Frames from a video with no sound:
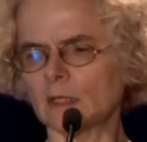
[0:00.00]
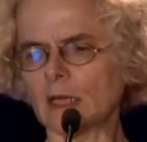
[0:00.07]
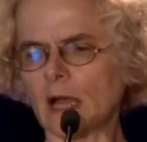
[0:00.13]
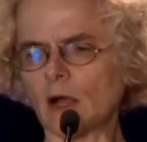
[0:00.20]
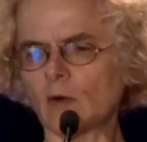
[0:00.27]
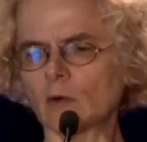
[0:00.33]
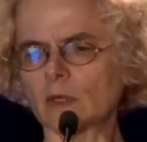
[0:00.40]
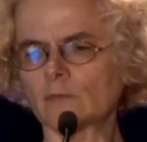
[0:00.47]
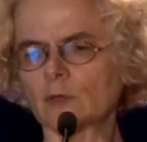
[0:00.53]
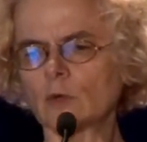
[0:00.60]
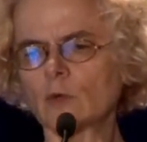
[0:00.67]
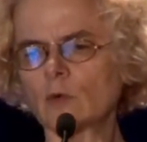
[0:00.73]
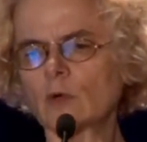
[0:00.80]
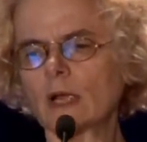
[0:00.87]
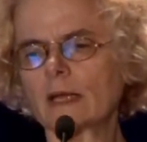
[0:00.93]
Now, if you
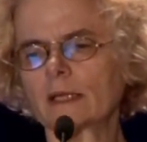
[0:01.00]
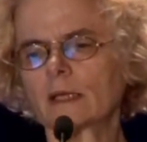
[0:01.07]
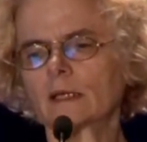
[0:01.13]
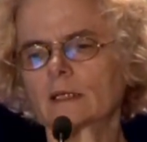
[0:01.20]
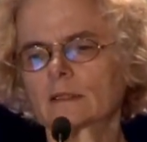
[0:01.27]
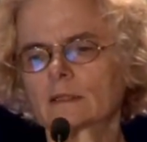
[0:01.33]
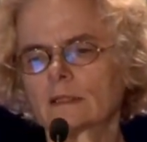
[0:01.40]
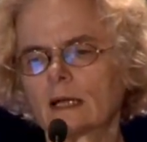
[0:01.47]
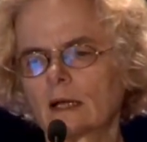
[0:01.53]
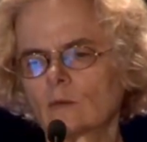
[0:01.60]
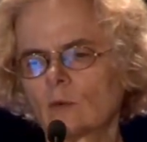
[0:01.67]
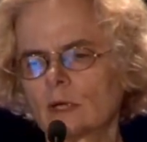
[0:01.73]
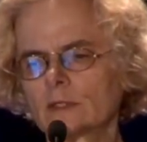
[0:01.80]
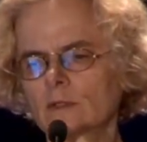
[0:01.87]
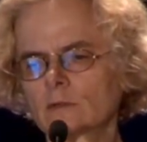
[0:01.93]
look at it, I
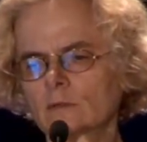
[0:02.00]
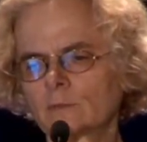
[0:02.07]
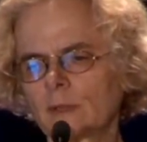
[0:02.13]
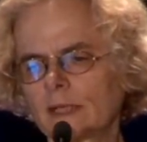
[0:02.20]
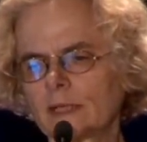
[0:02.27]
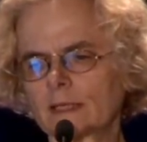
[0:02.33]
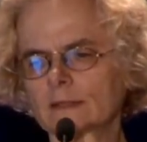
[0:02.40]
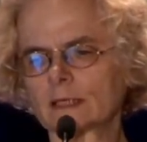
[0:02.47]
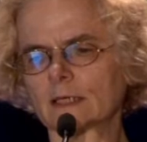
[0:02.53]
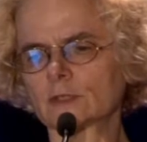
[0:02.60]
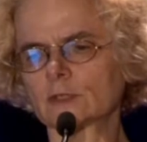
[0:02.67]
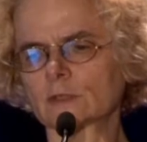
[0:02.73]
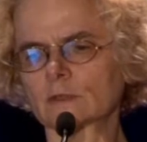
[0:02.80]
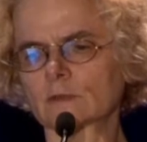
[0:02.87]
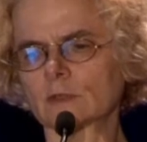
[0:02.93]
want you to pay
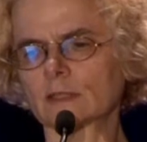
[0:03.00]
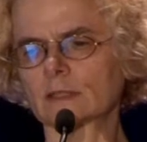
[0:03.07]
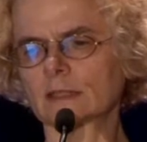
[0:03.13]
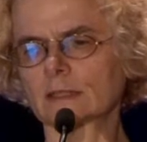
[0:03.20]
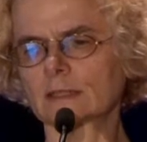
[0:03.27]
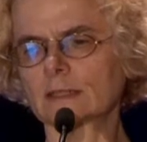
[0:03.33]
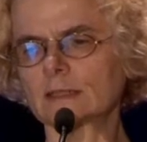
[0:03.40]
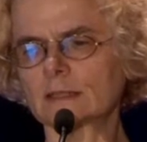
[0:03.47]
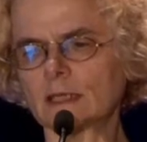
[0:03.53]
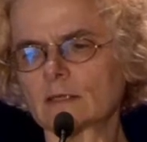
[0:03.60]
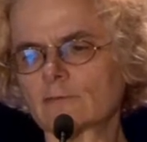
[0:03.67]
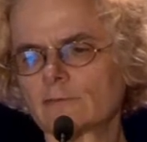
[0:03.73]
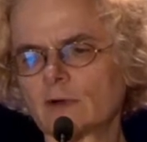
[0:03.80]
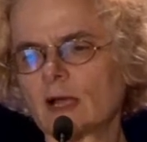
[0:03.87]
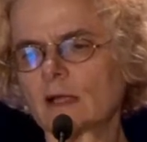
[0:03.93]
attention to the thing. These
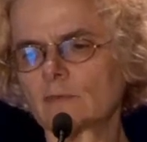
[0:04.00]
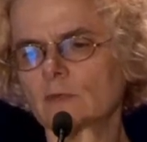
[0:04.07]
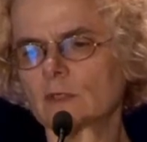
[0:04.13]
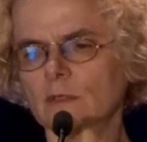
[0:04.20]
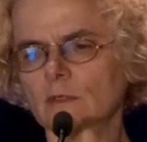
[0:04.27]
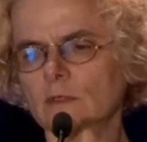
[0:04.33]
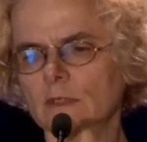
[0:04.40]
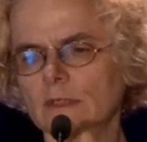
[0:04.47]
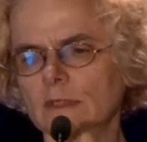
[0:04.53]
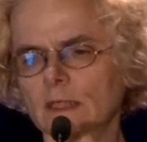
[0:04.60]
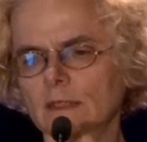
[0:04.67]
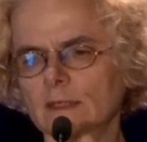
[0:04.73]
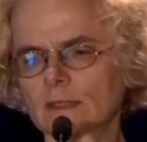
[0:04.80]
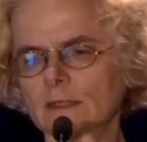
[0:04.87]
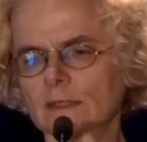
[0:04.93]
are 5 years,
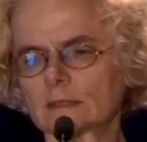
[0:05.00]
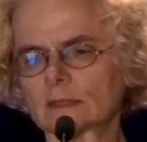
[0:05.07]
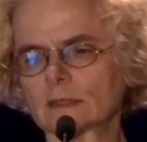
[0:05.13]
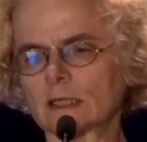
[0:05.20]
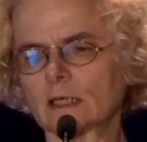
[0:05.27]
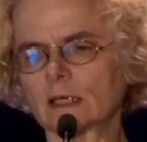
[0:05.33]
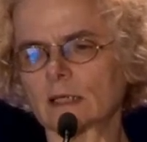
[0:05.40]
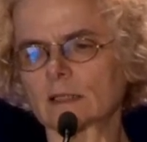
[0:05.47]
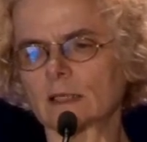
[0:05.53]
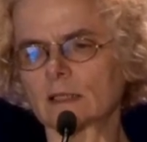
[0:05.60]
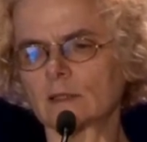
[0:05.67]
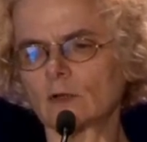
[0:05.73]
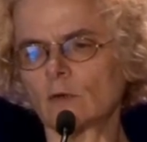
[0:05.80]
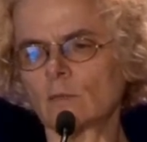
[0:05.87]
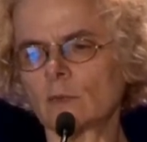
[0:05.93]
and this is
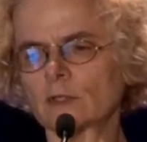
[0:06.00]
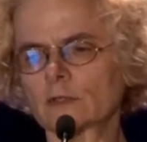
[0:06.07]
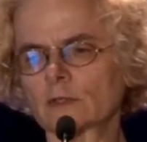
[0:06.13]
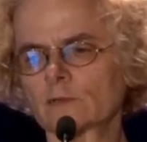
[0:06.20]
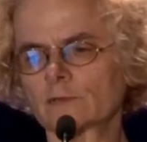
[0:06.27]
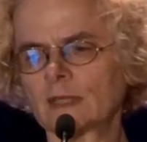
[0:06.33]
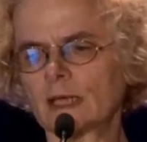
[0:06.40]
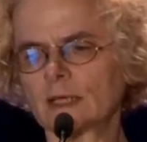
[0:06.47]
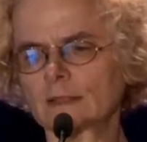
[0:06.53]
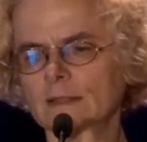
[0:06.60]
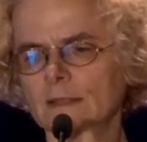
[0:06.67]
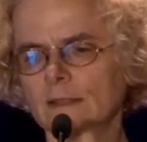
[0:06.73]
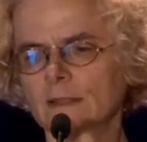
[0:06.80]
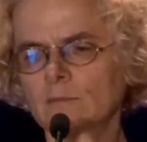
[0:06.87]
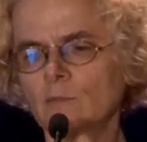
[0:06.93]
the numbers of
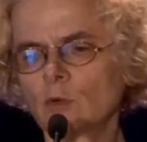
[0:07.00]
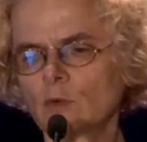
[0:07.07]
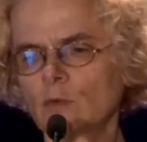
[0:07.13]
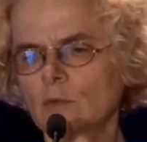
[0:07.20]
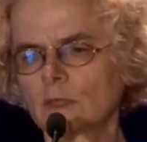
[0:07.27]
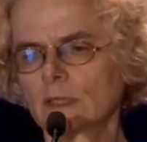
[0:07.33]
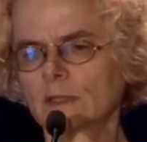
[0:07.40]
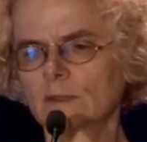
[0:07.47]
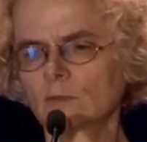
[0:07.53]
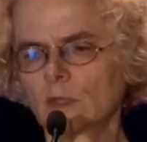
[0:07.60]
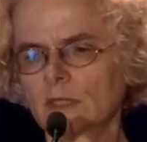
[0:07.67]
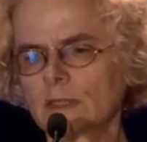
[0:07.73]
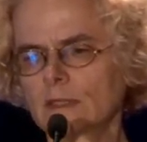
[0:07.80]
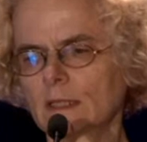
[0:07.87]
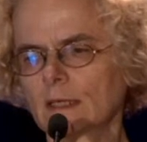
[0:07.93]
deaths in blue in
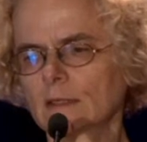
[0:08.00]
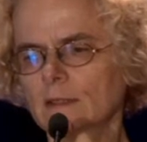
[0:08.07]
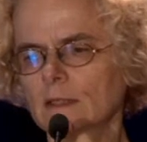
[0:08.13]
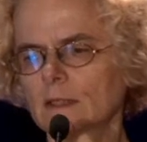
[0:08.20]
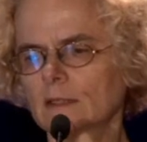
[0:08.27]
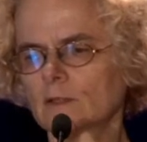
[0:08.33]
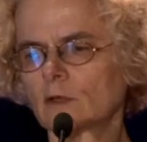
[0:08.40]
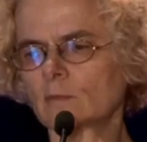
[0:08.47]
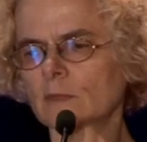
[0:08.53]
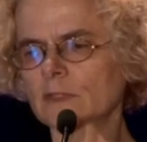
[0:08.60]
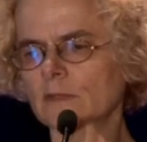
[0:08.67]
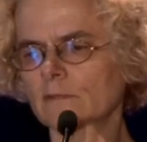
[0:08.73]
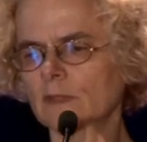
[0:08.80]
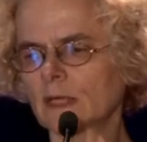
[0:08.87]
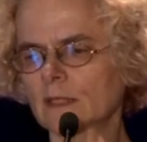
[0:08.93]
2010,
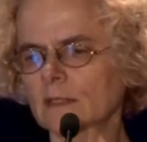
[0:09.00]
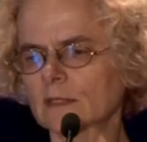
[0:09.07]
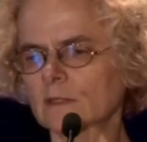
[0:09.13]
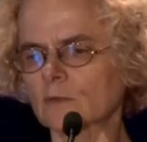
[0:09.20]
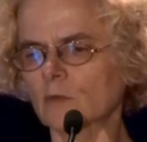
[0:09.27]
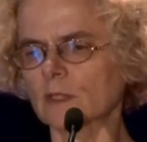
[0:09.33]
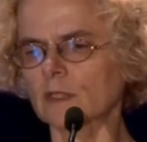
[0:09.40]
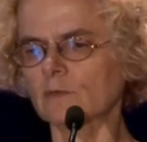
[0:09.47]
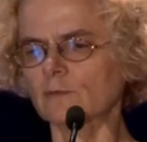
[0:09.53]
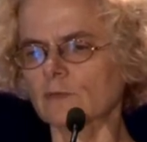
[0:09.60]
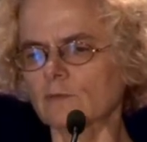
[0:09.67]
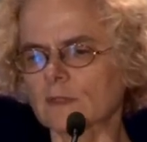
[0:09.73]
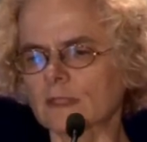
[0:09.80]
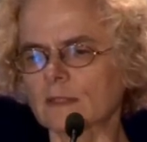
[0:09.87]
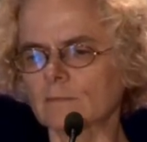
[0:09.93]
numbers of deaths in
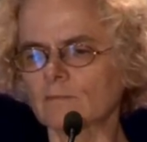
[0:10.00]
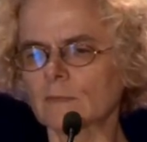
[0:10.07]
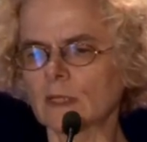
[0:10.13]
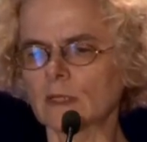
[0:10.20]
2015.